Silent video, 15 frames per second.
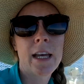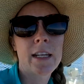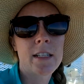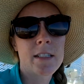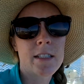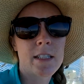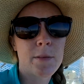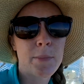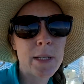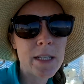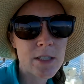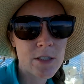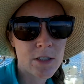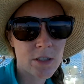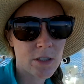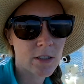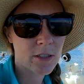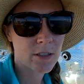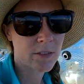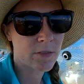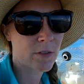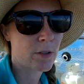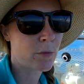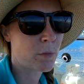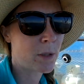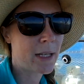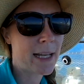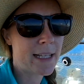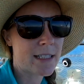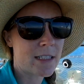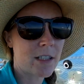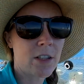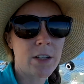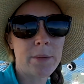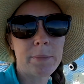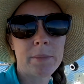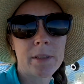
head into the beach for one last time.